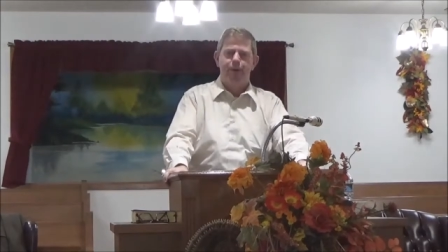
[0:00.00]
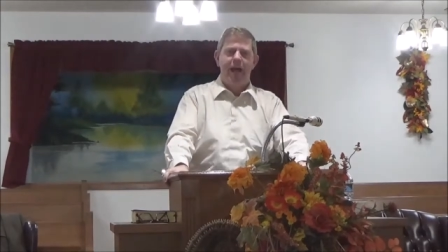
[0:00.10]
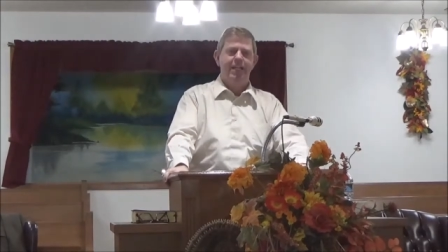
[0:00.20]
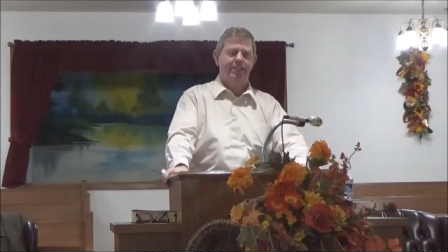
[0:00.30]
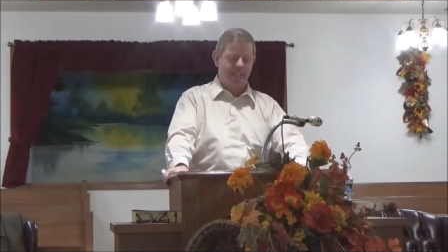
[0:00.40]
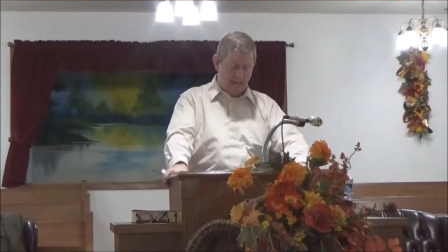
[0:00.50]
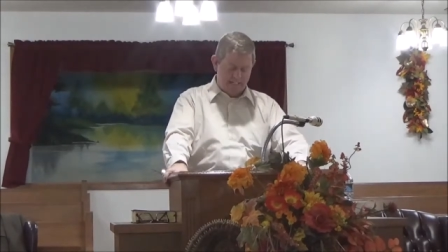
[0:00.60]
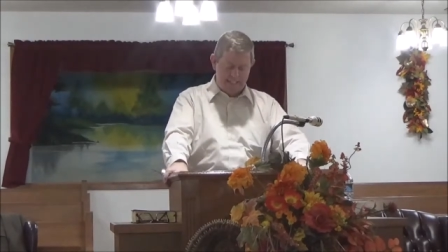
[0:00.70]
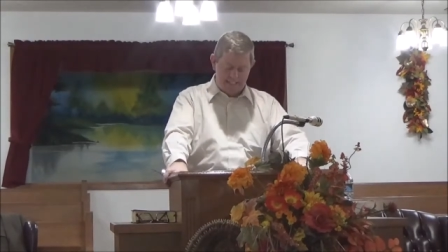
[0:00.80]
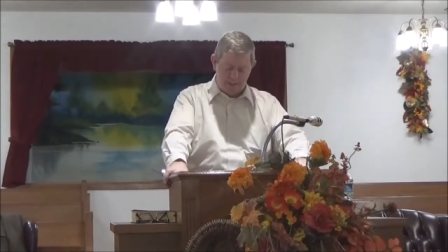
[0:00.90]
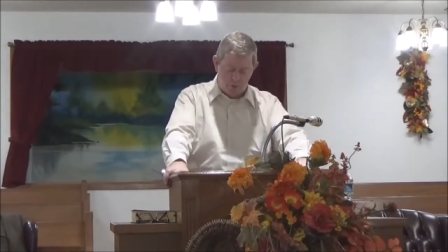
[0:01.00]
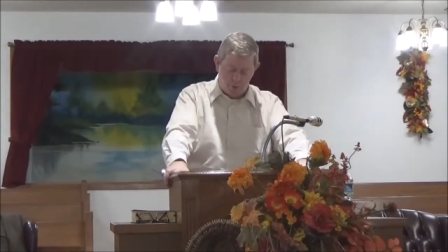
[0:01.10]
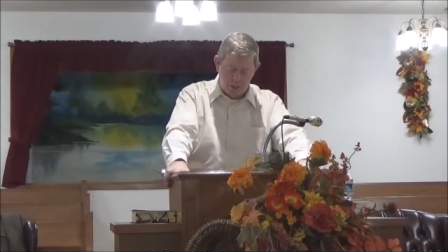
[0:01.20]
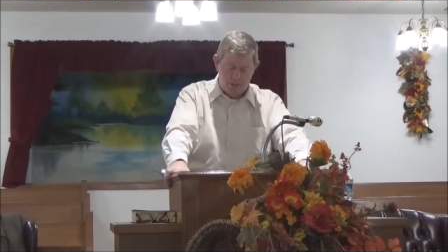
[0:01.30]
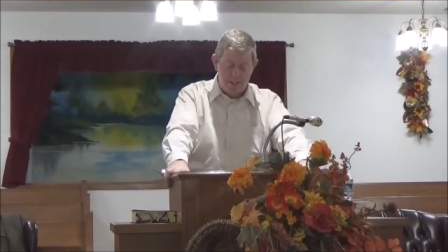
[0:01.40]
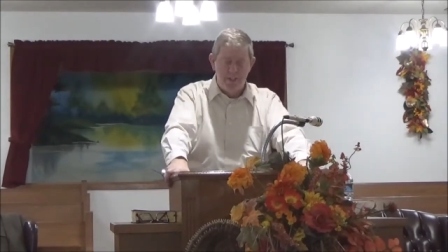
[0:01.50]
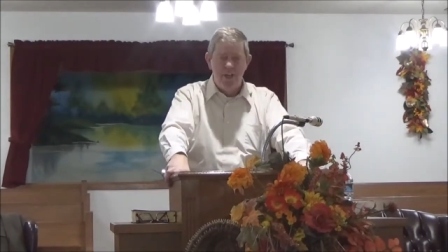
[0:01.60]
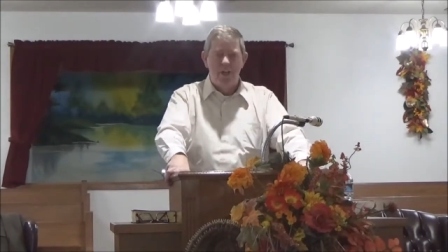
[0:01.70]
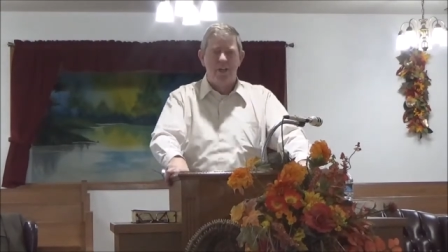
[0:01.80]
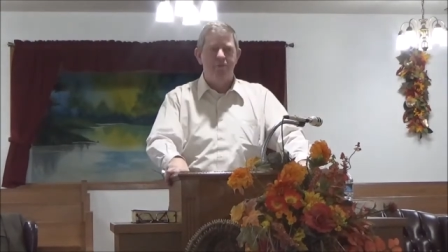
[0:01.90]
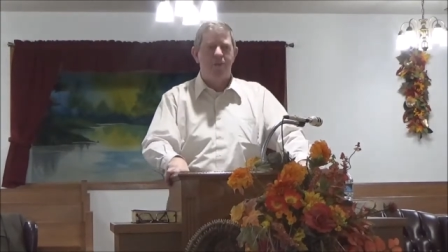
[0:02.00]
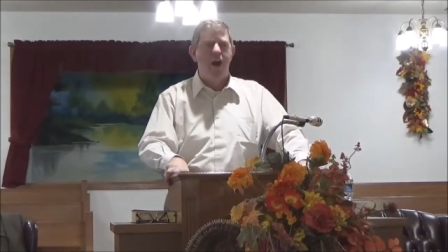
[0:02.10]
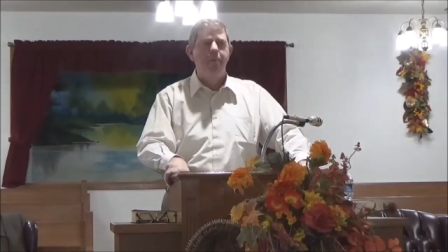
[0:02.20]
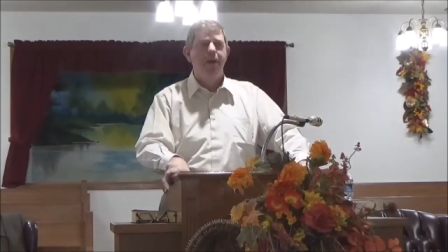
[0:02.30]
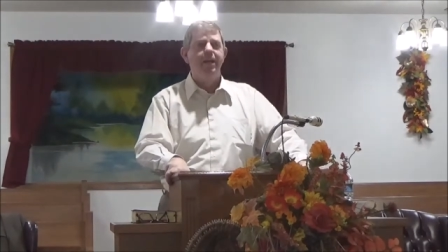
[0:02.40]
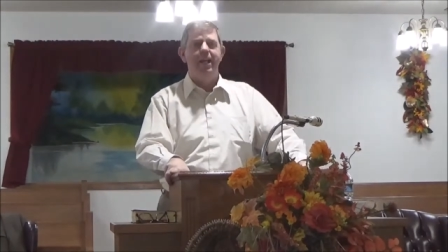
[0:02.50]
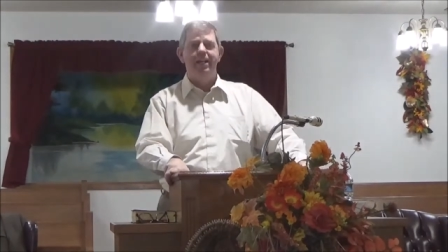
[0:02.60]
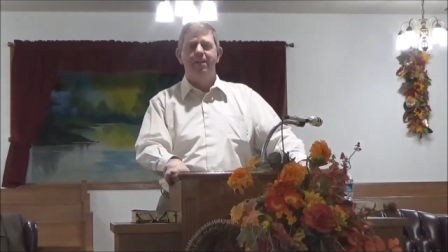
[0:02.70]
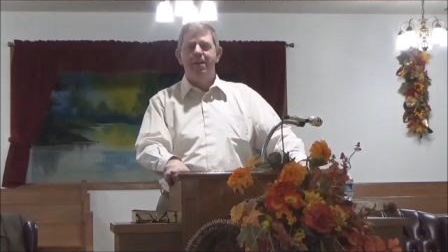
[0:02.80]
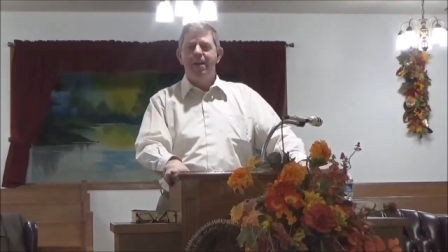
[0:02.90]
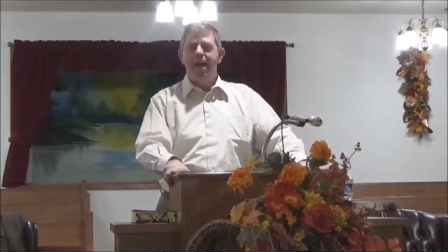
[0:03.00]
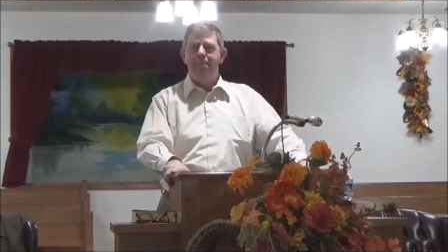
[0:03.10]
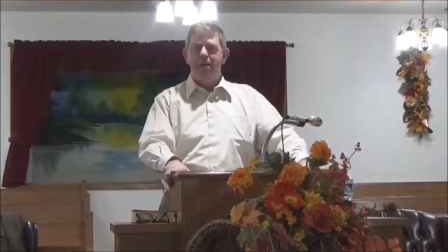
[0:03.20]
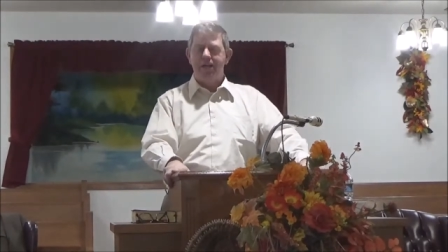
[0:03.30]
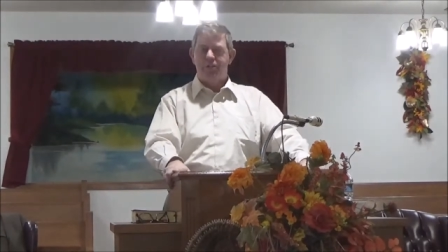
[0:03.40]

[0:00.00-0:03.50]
past, and I did go look and confirm it and, and make